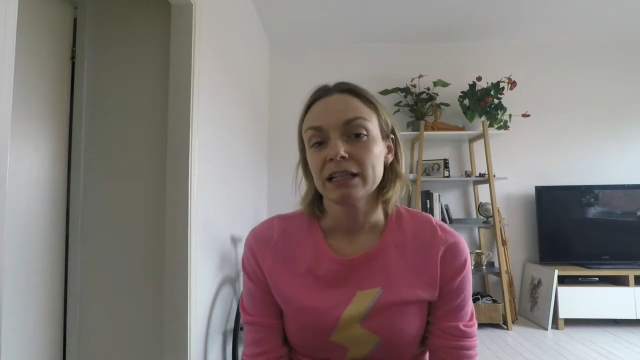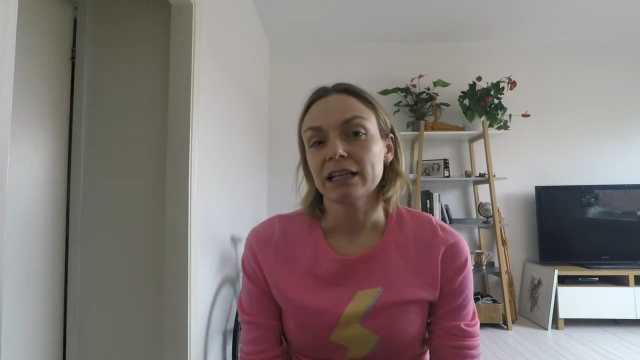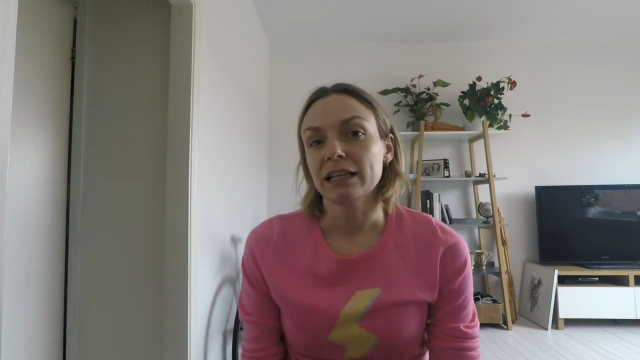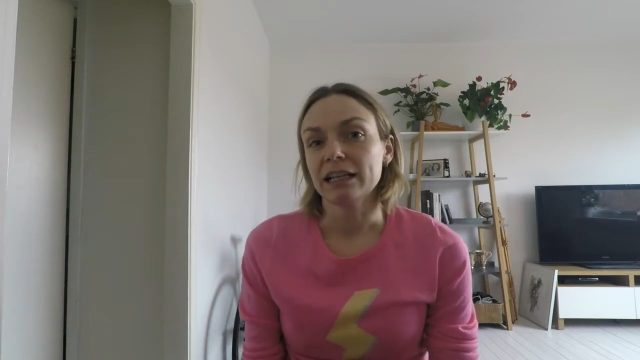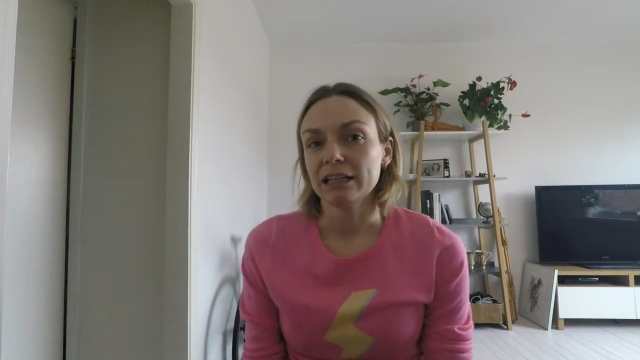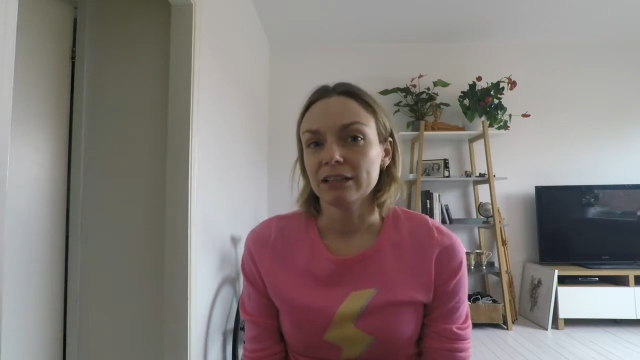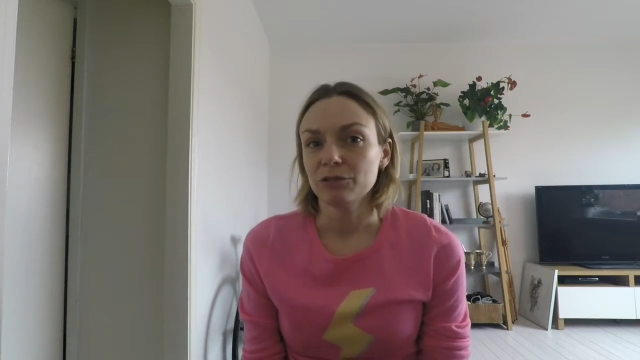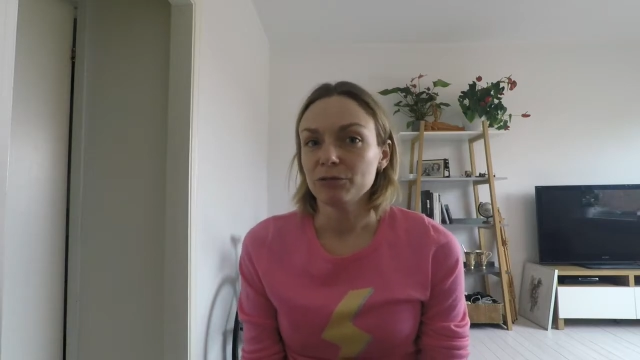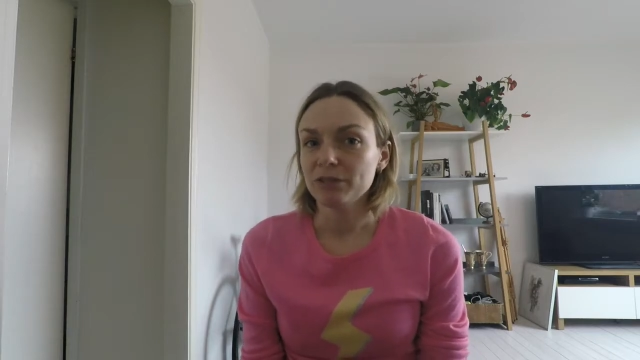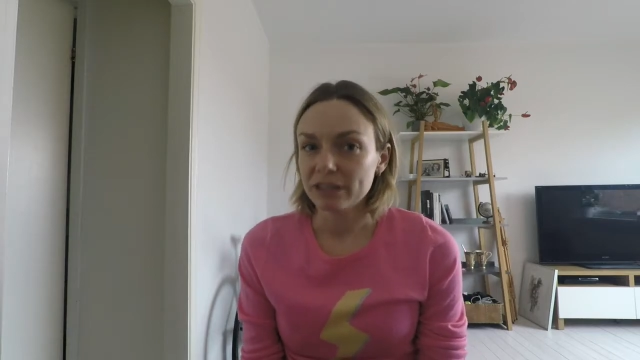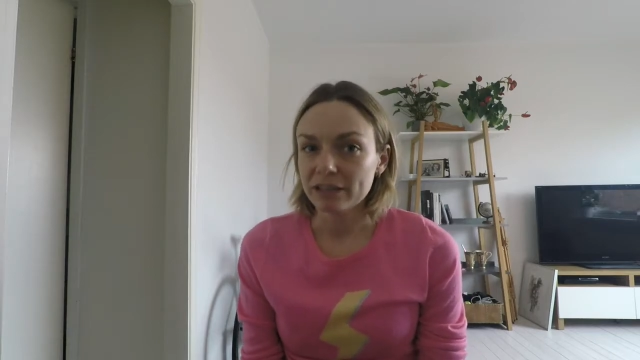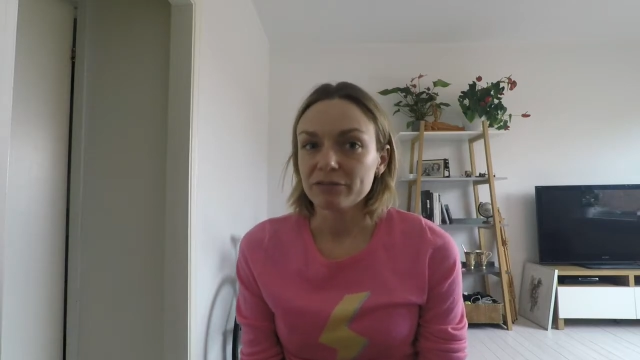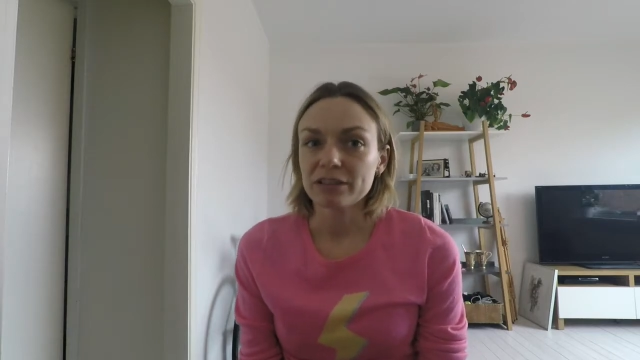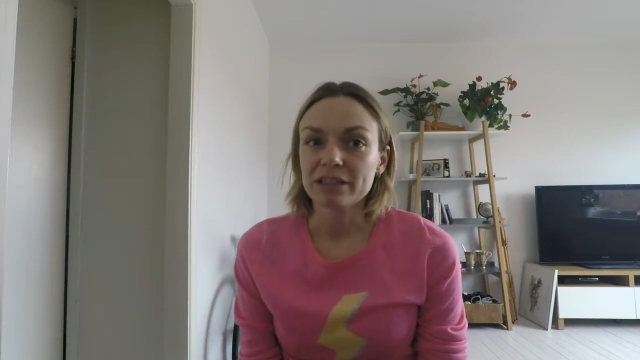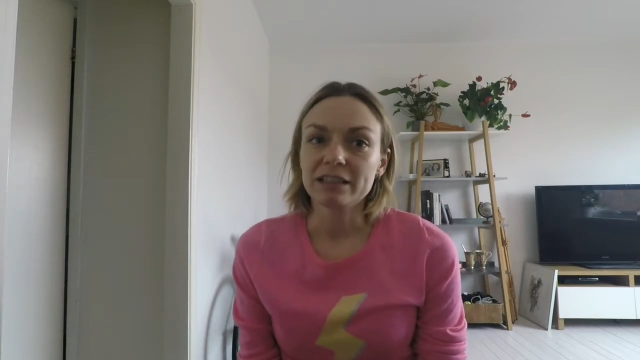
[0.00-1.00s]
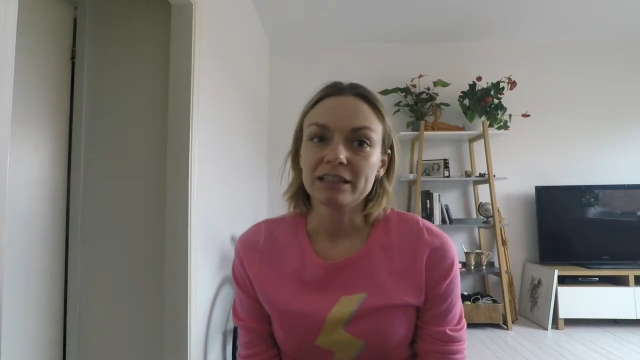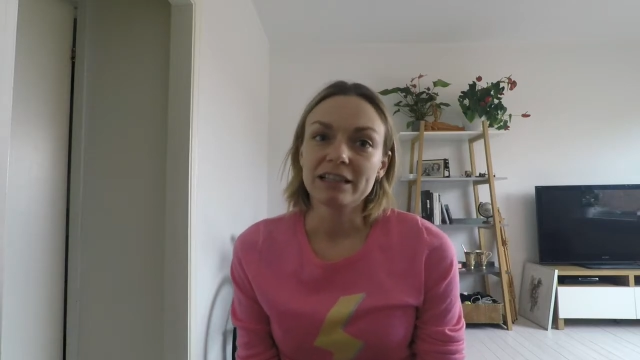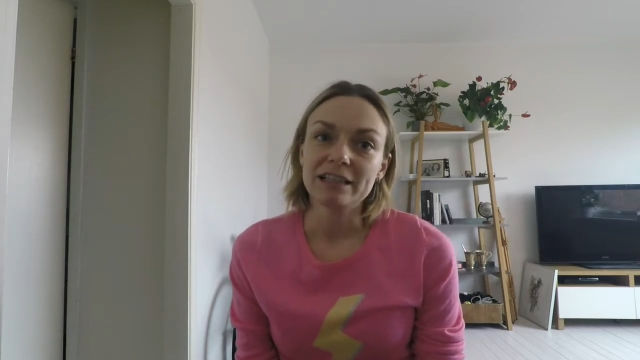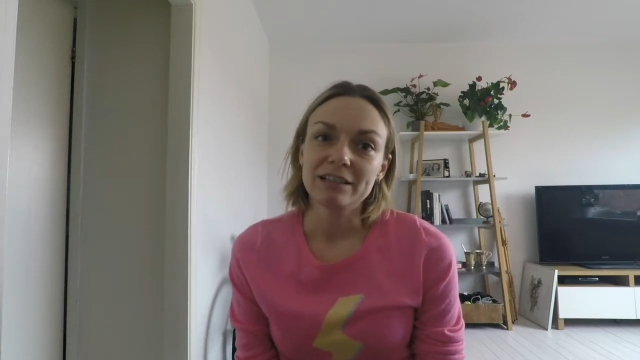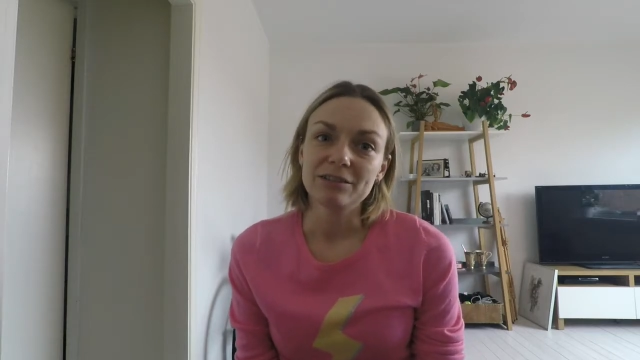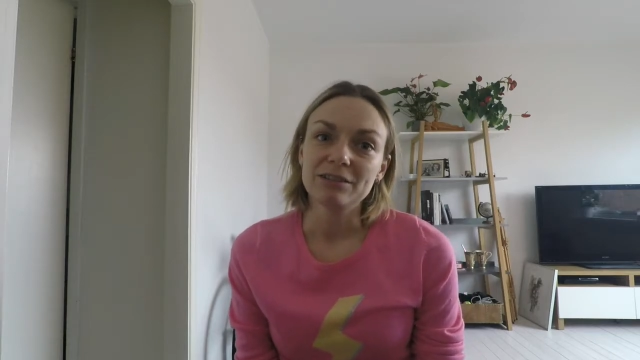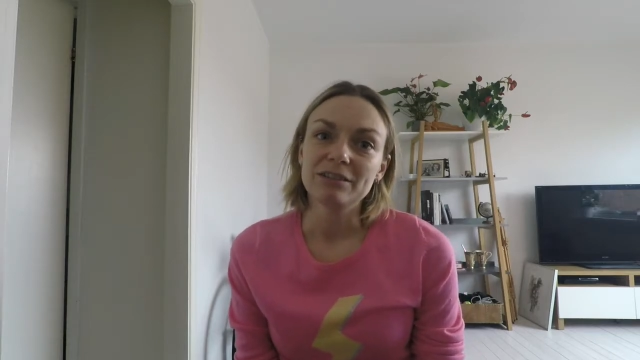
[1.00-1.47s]
And you
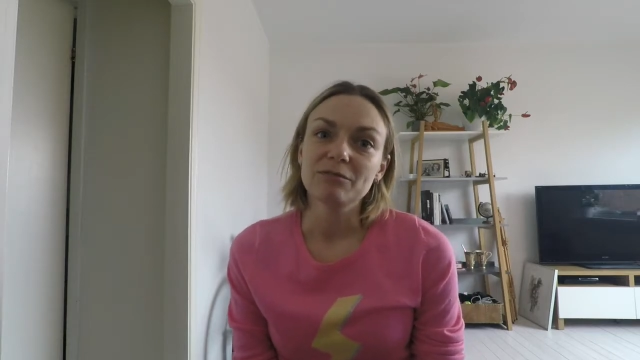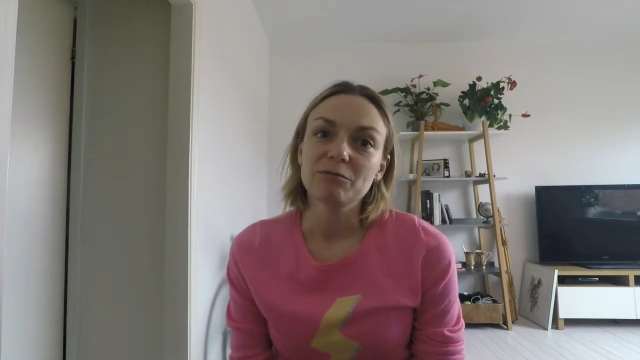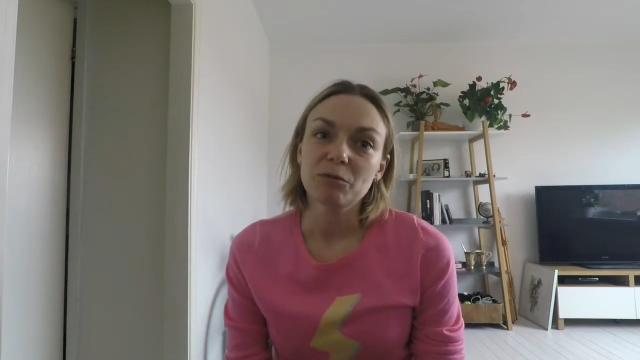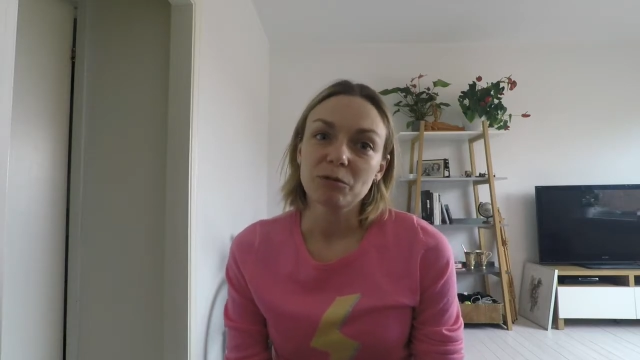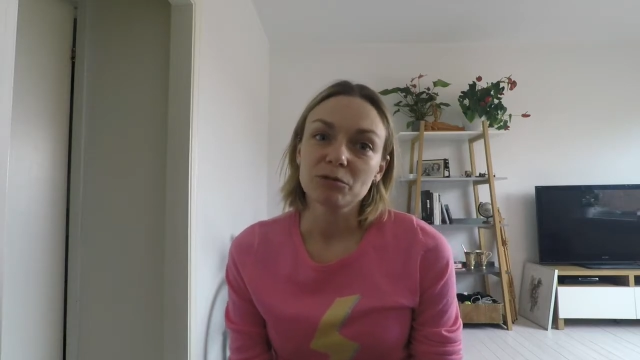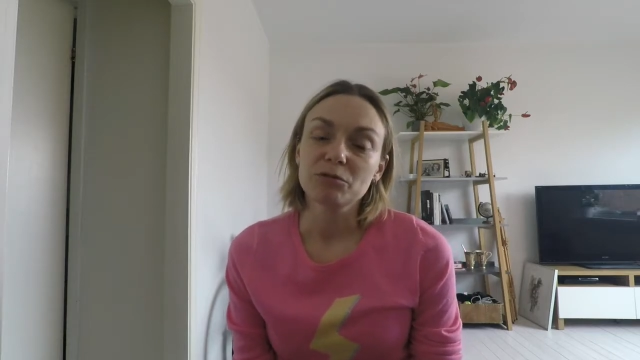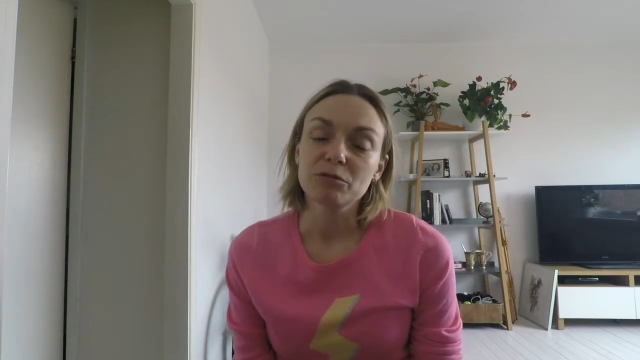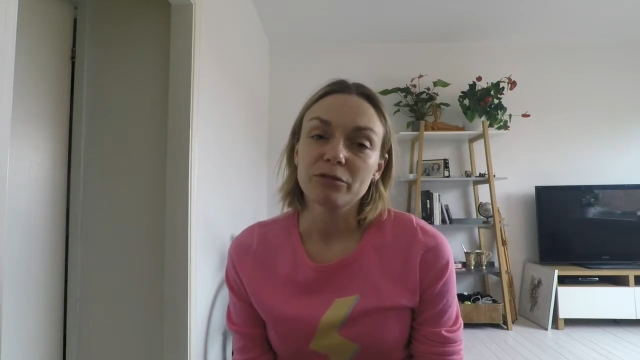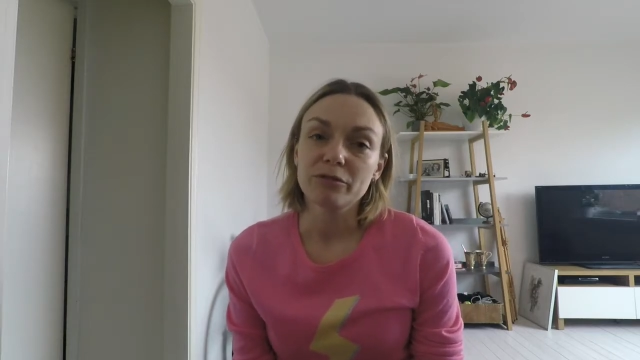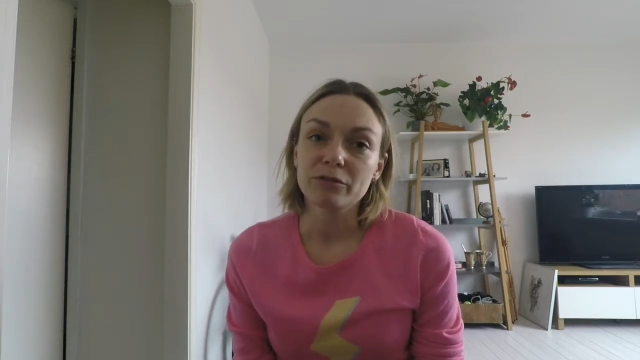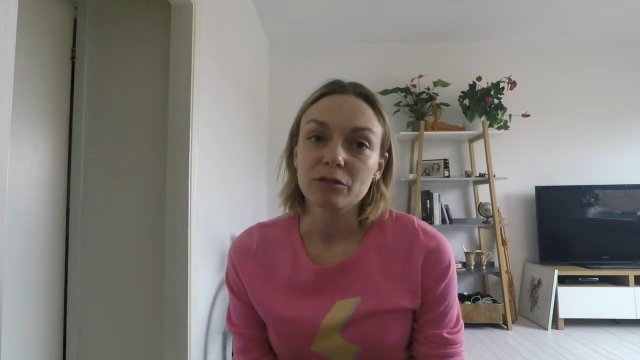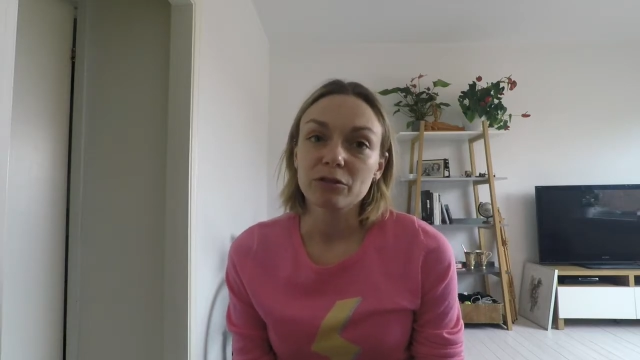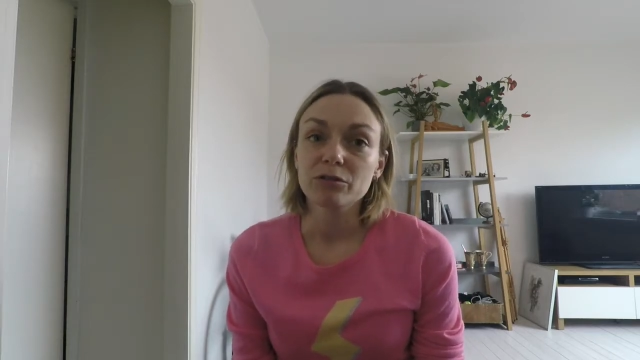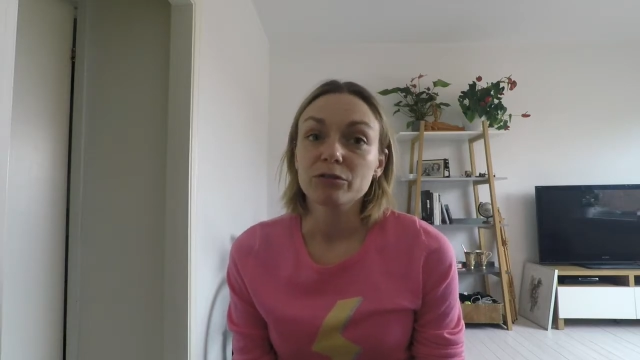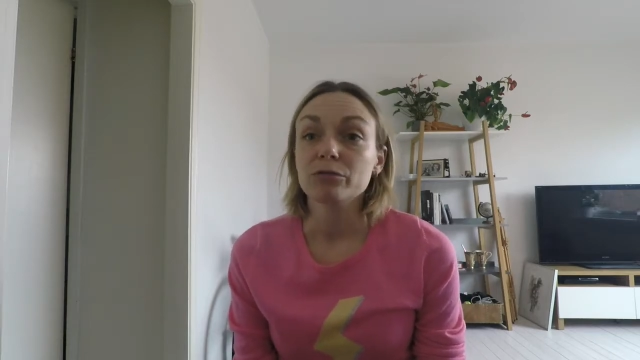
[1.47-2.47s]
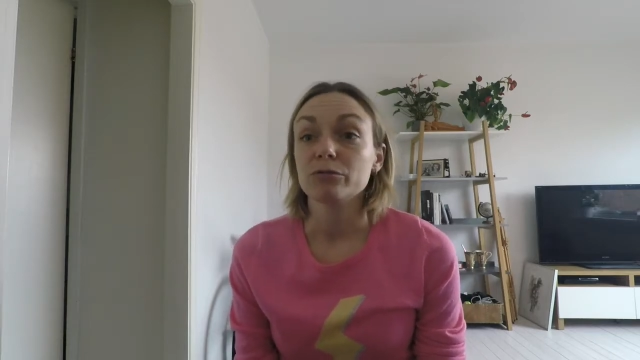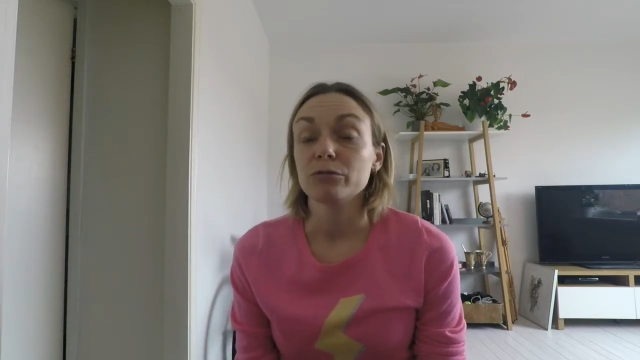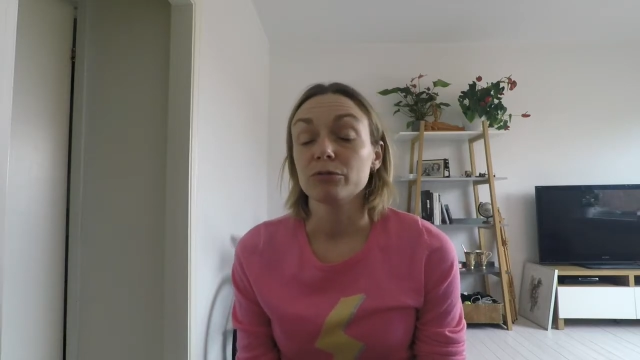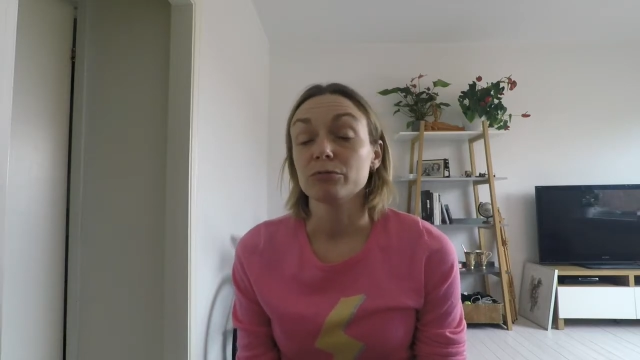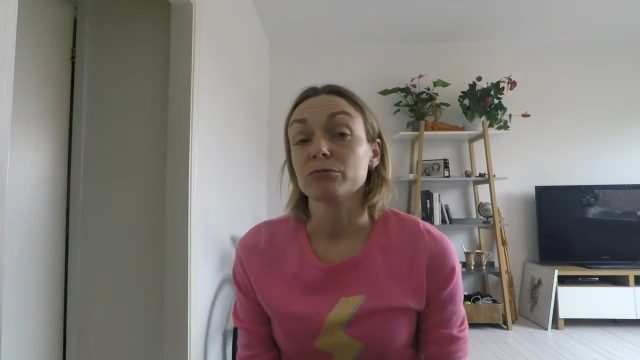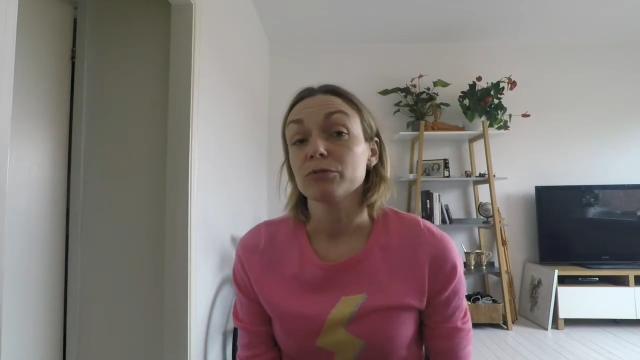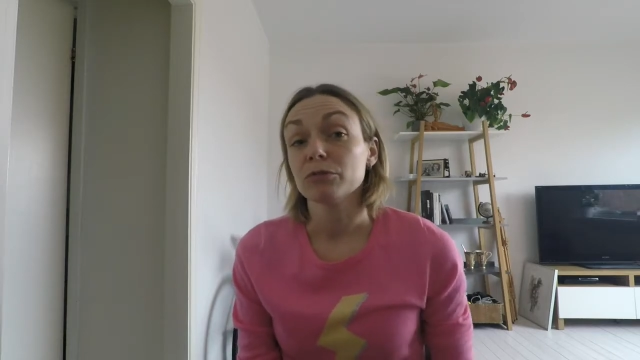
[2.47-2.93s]
definitely want to avoid
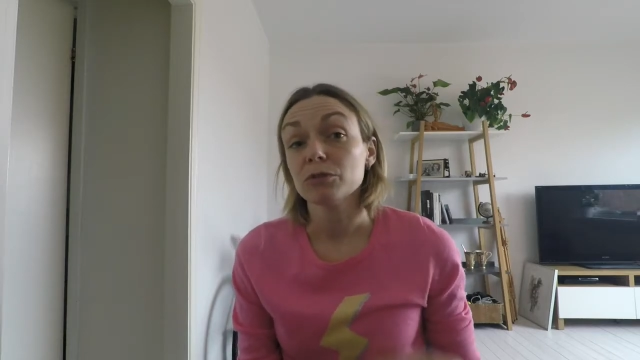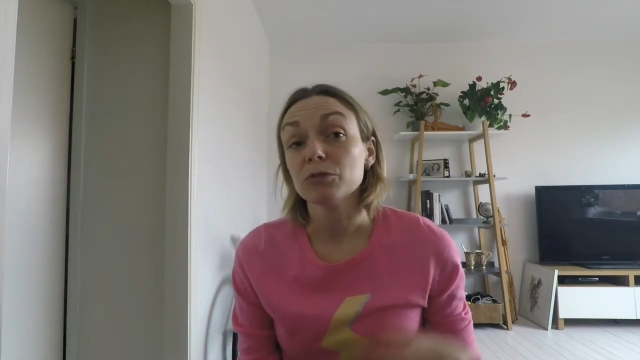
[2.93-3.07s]
to